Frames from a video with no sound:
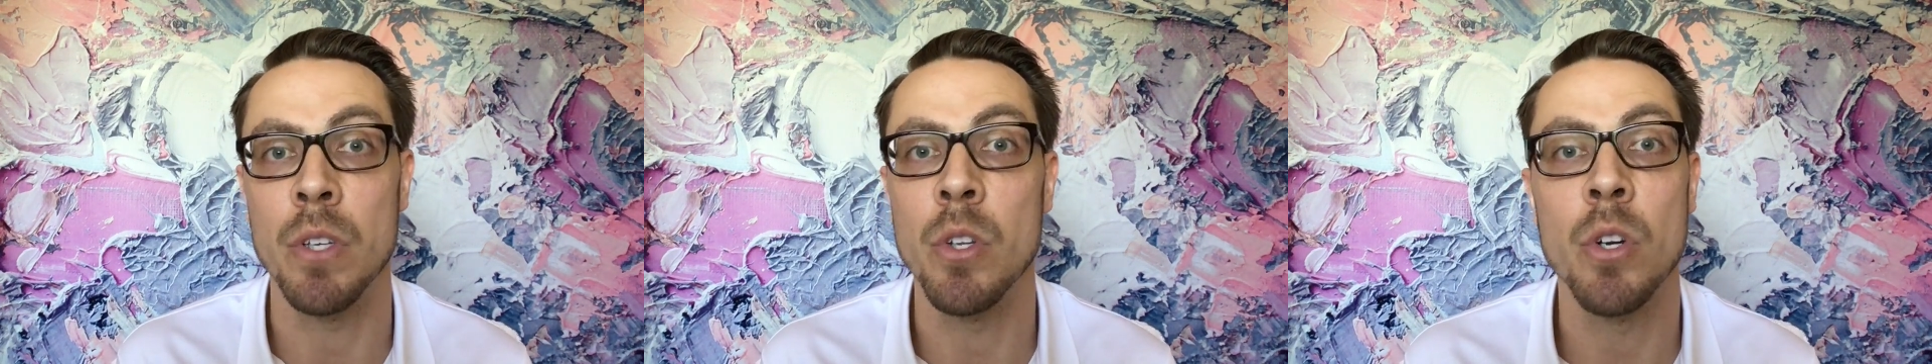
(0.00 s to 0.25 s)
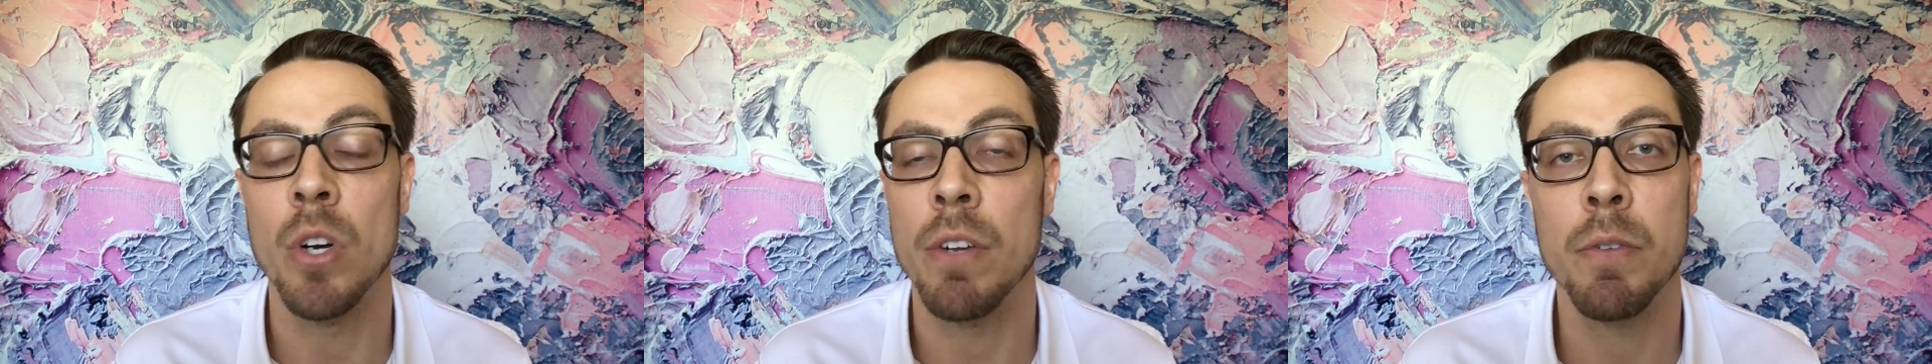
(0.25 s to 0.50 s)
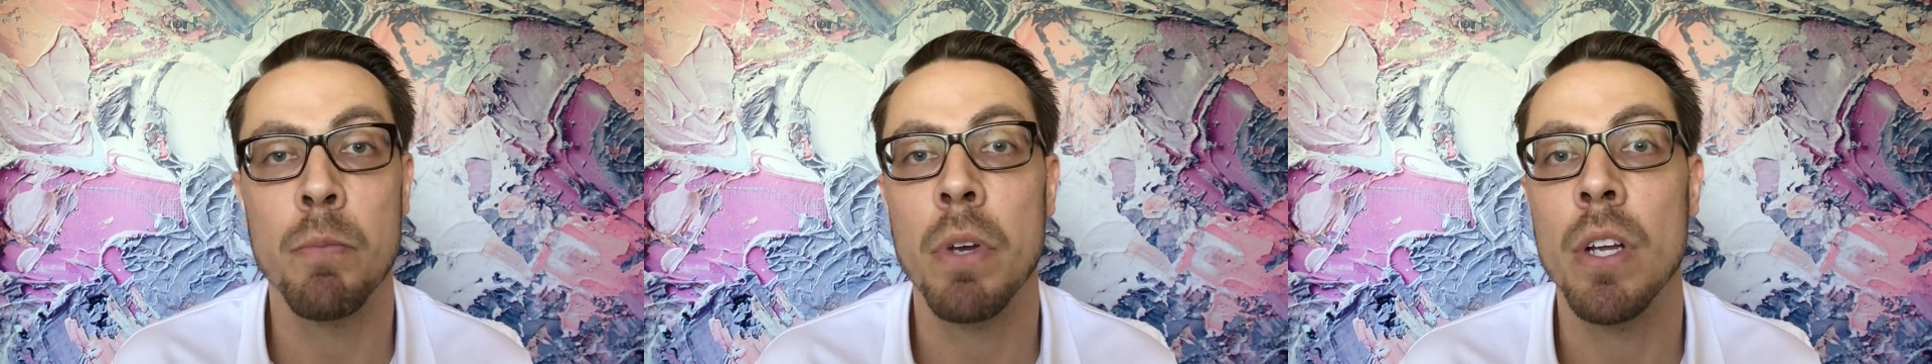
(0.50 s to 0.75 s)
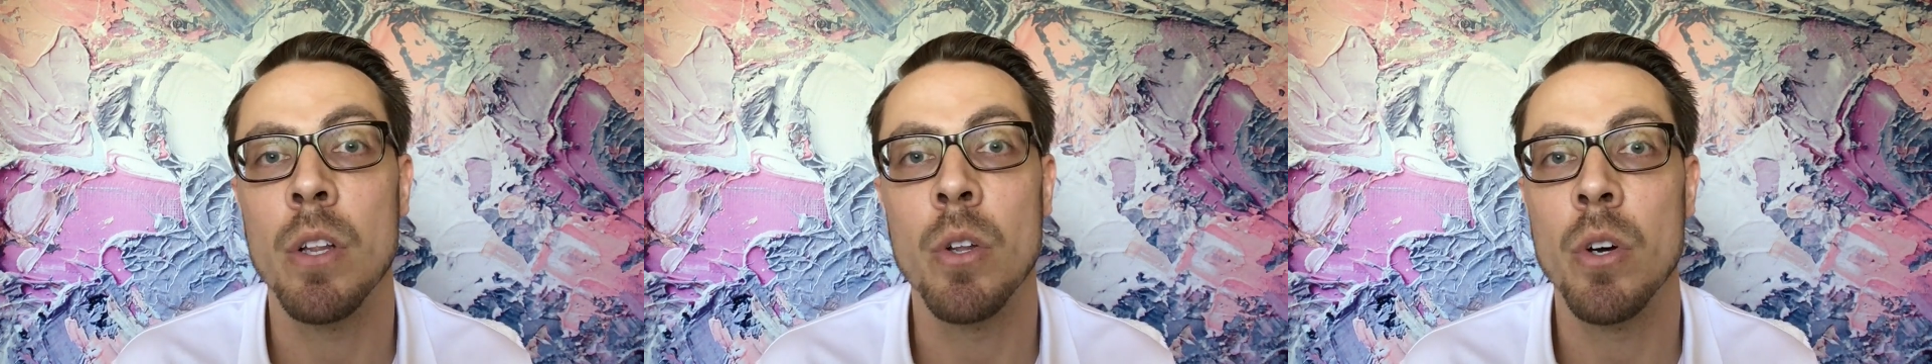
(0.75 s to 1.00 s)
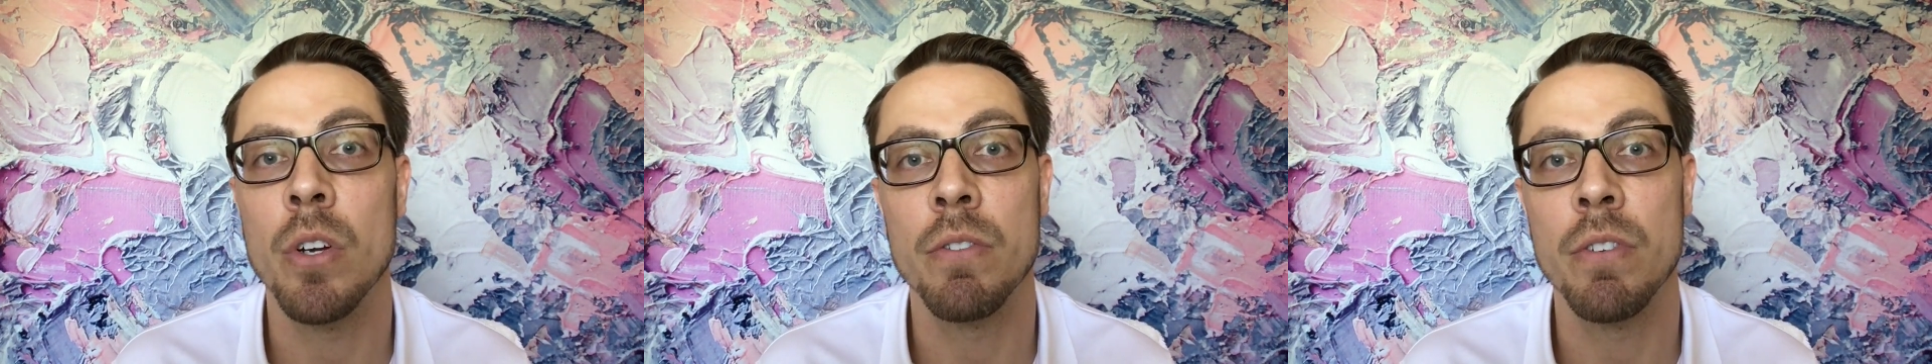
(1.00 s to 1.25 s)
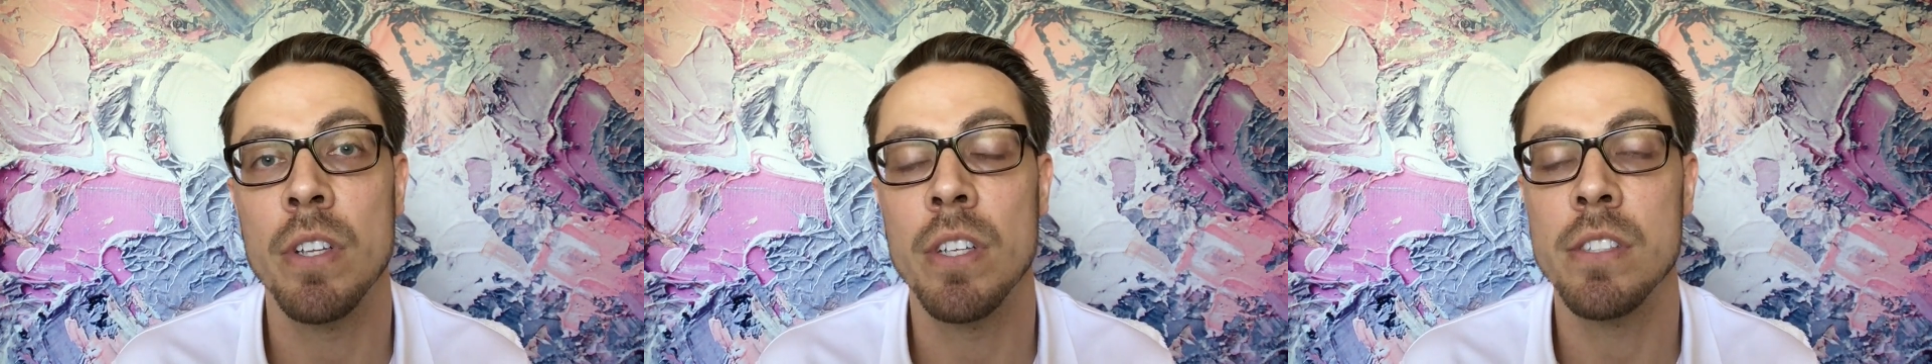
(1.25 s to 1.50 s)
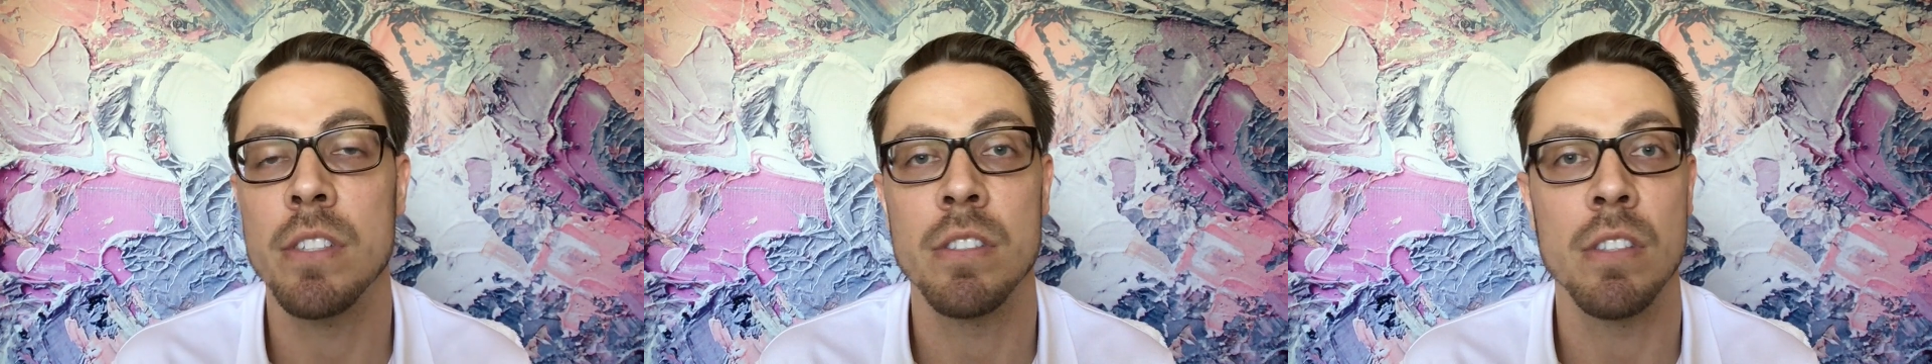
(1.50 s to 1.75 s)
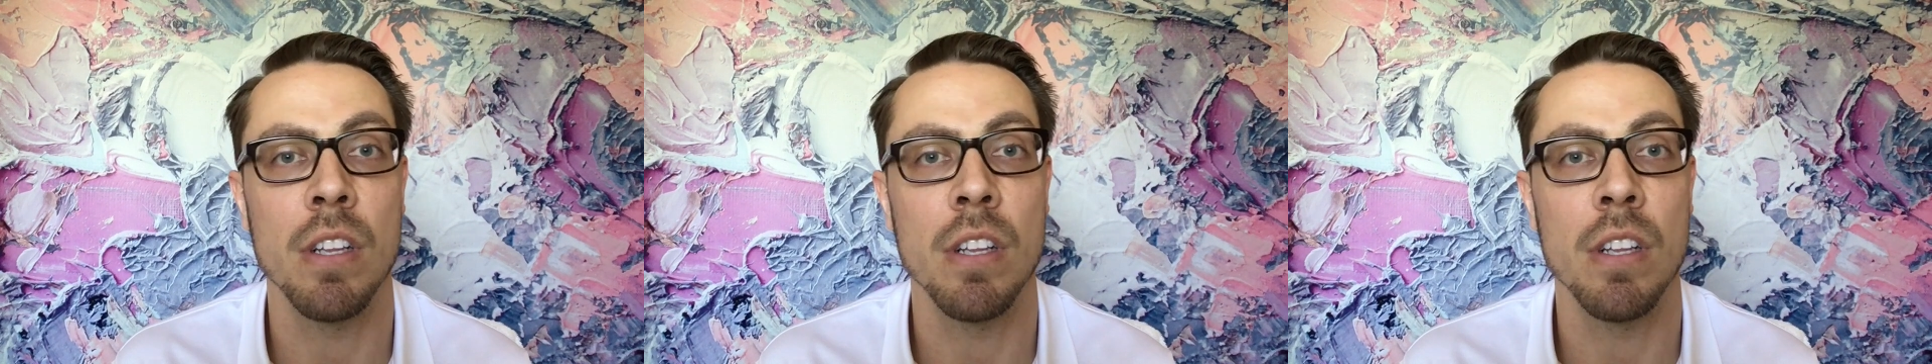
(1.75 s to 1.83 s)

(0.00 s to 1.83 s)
You don't have to pay a lawyer for this. There's